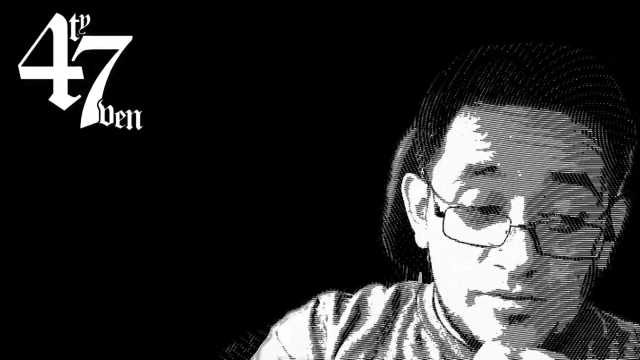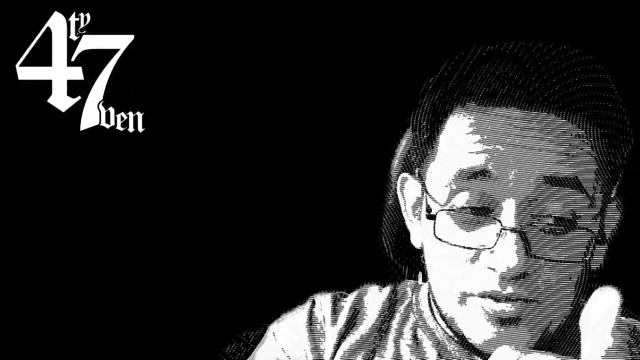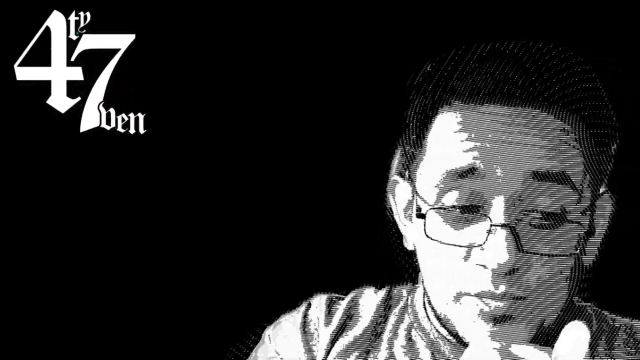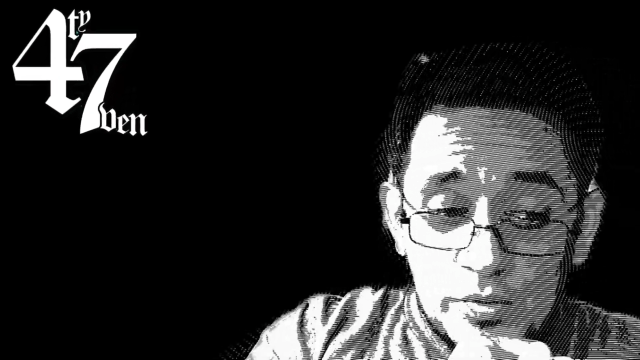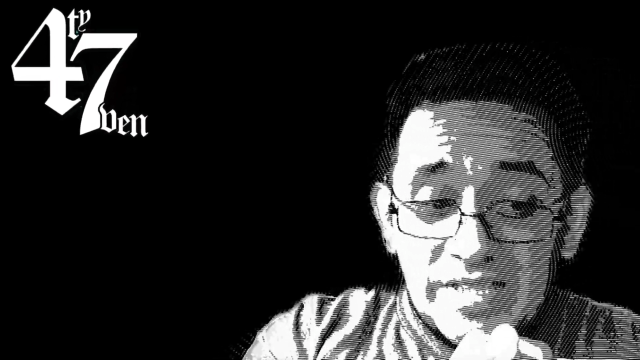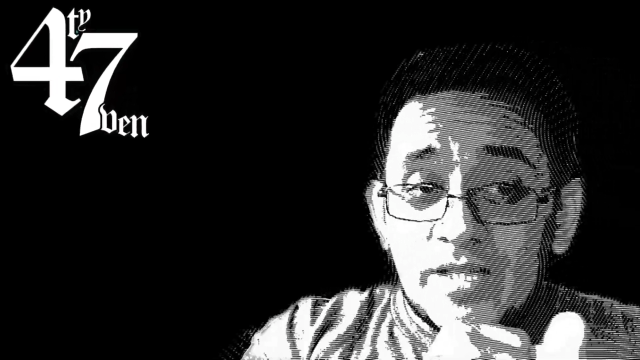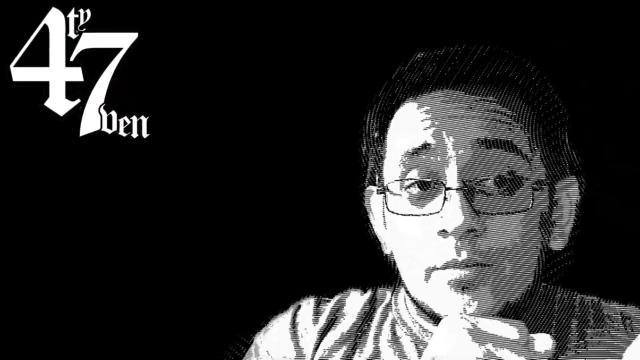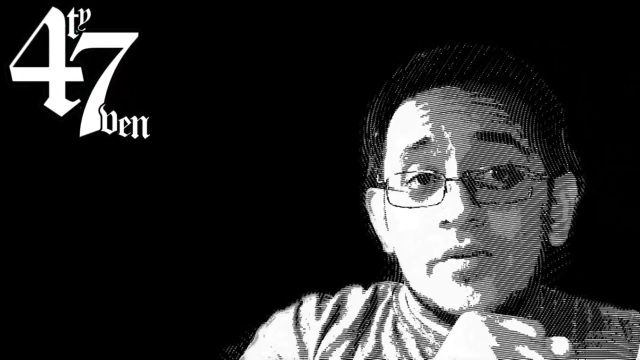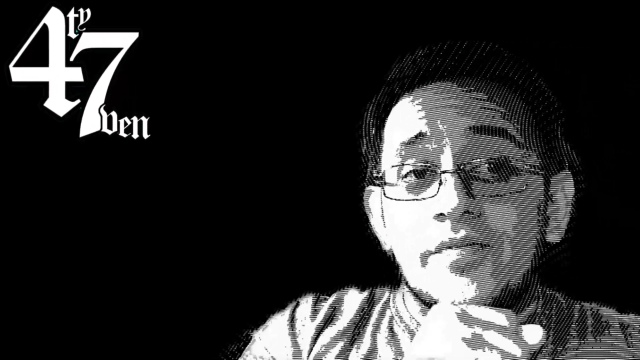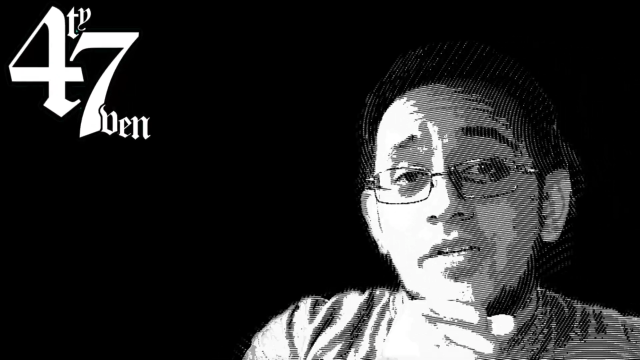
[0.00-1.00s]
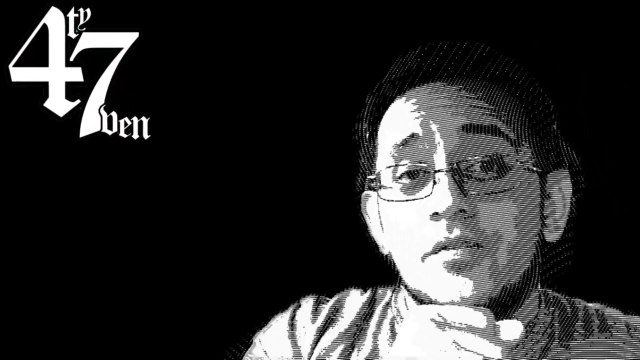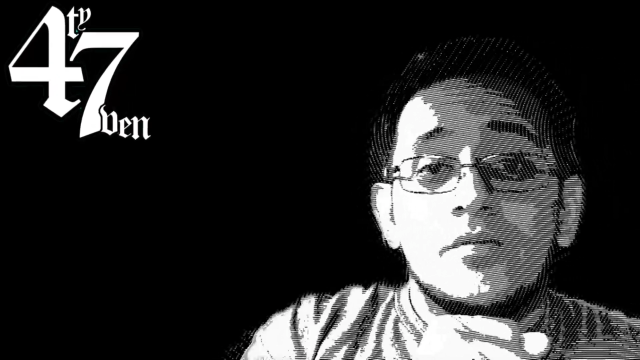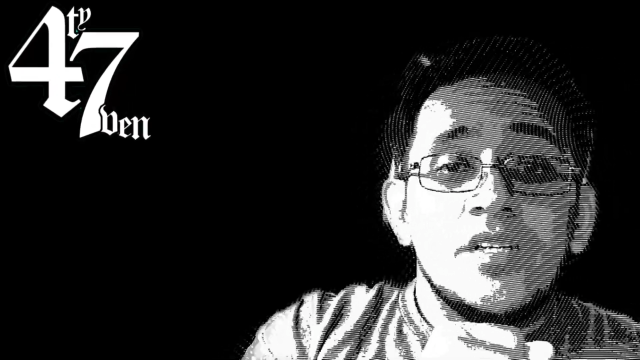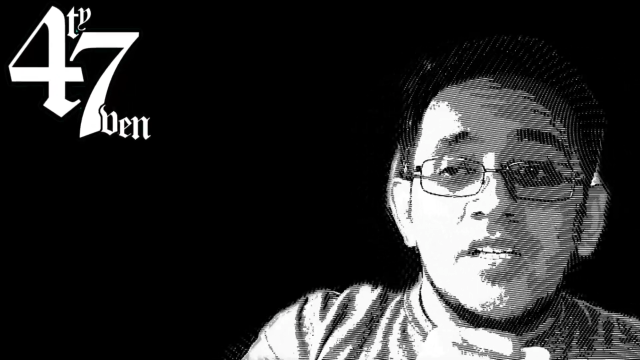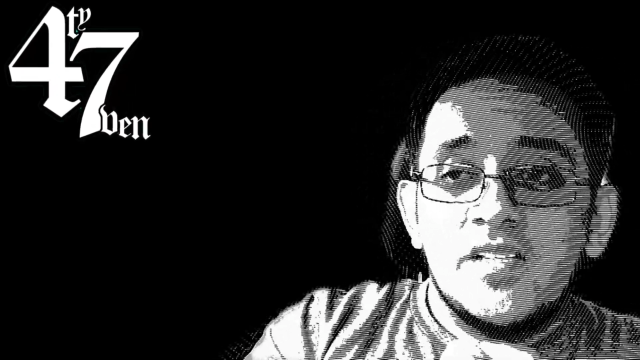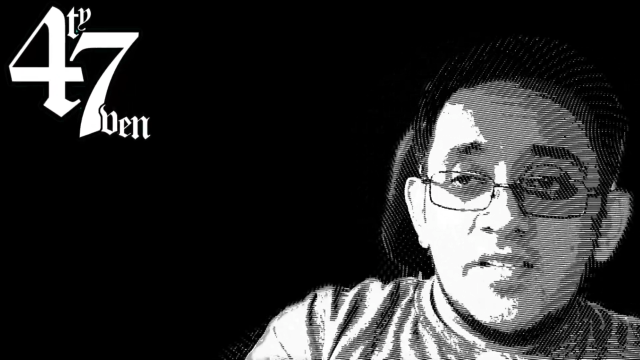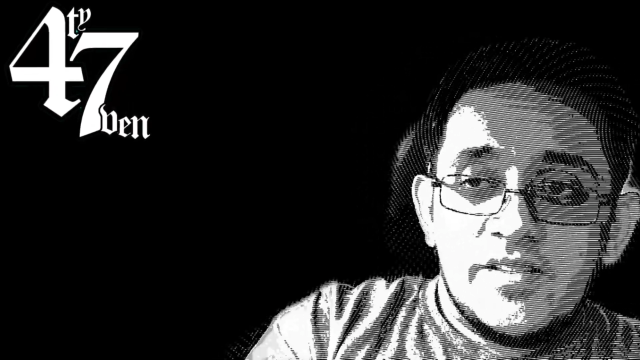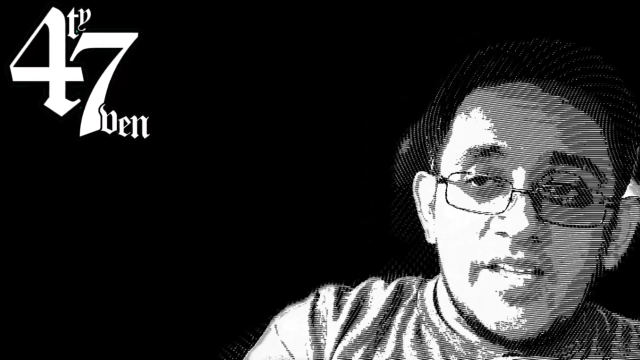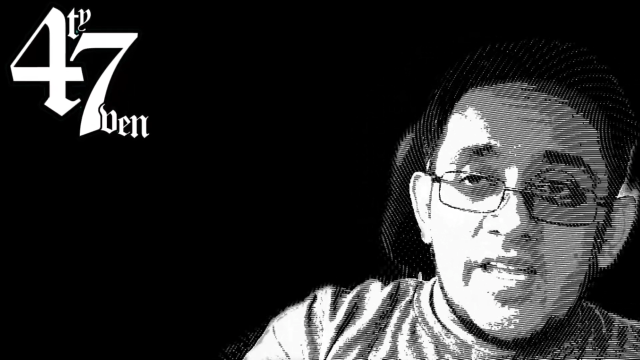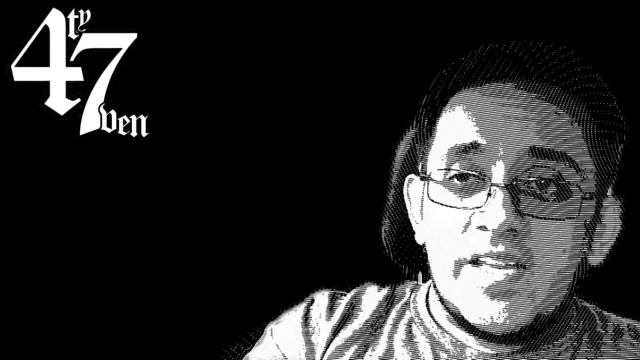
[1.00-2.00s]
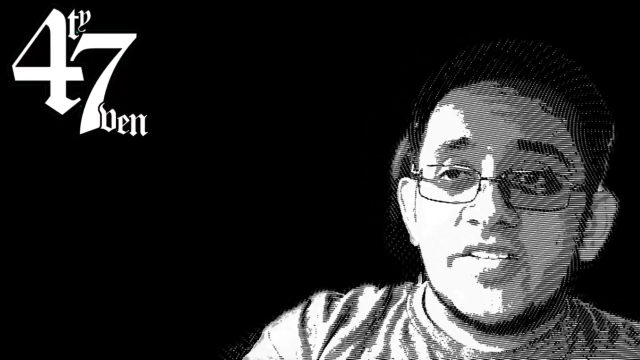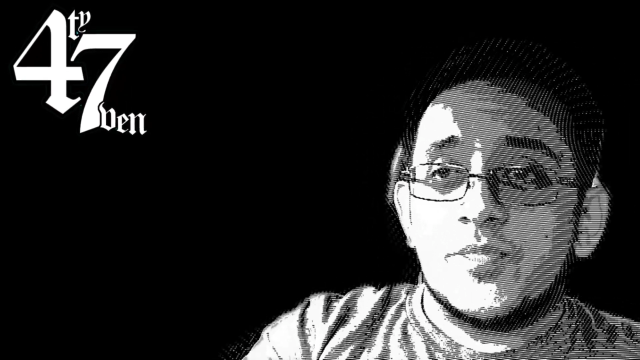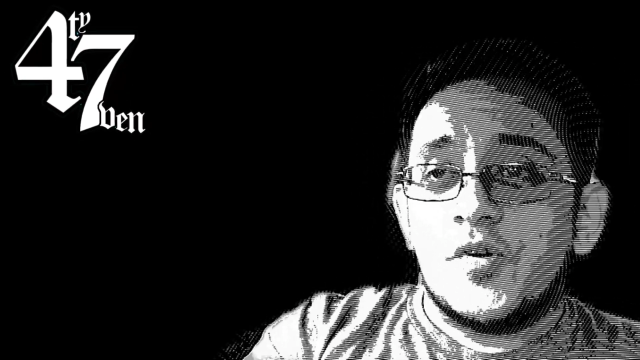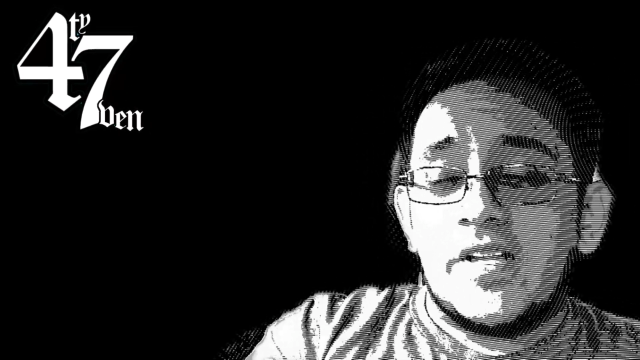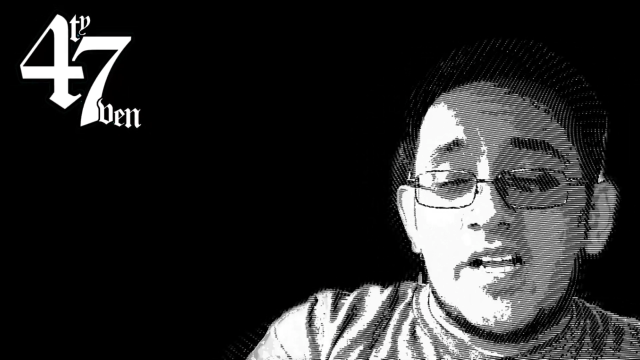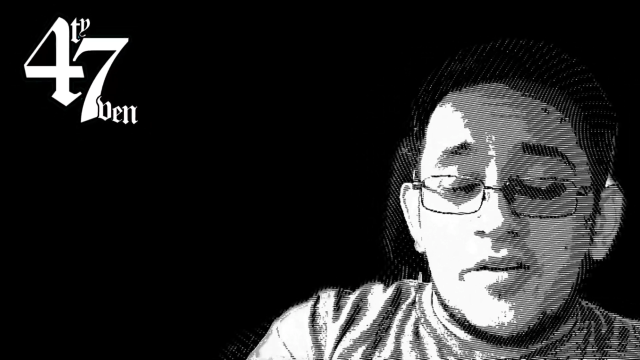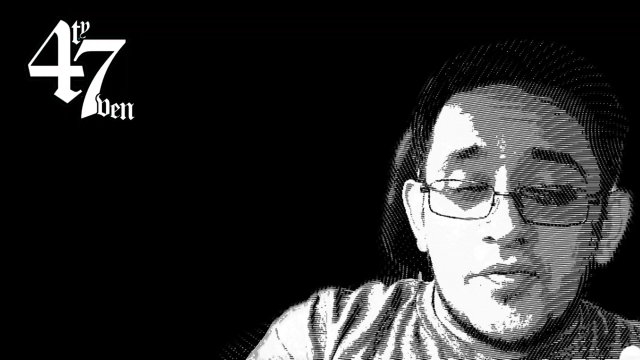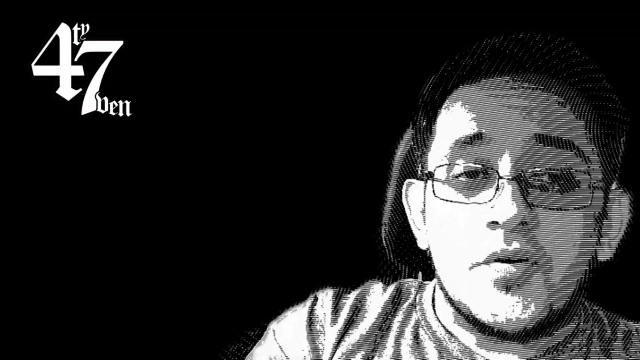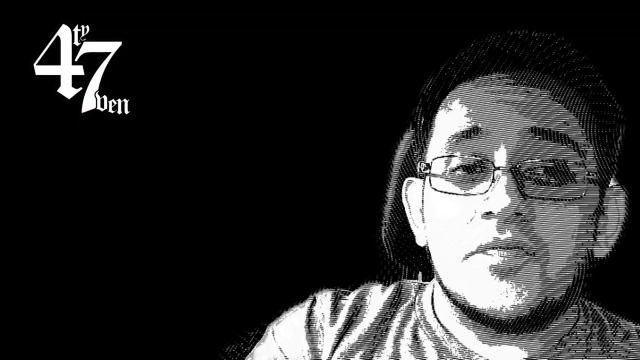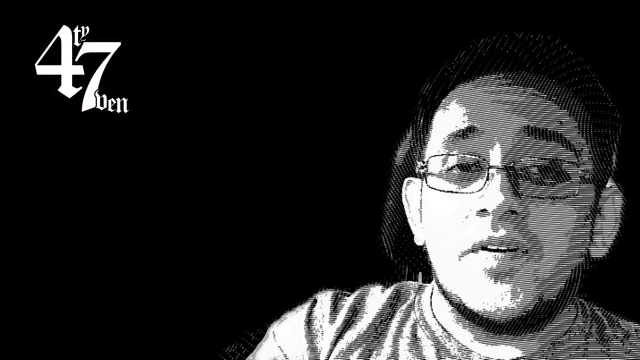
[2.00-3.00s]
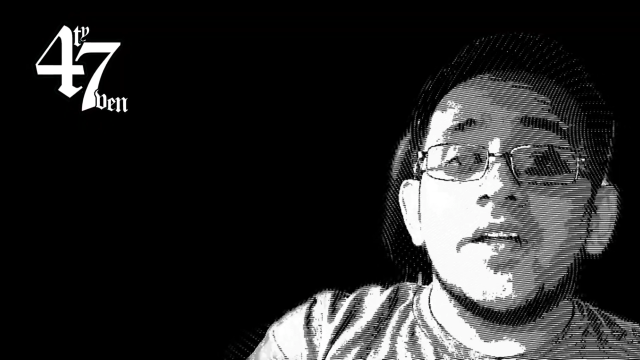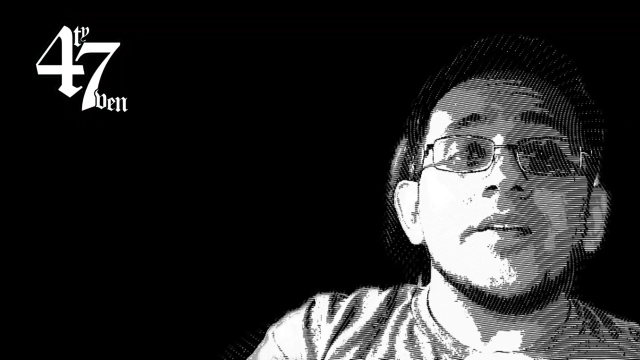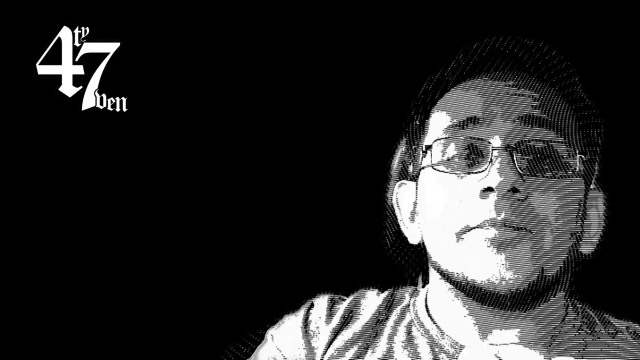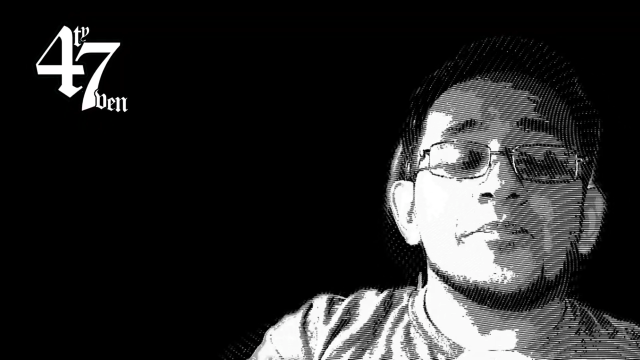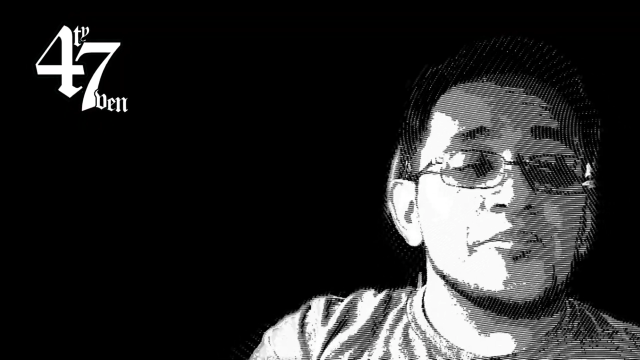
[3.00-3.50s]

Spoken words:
So it's more like a review, and it's more like a for fun.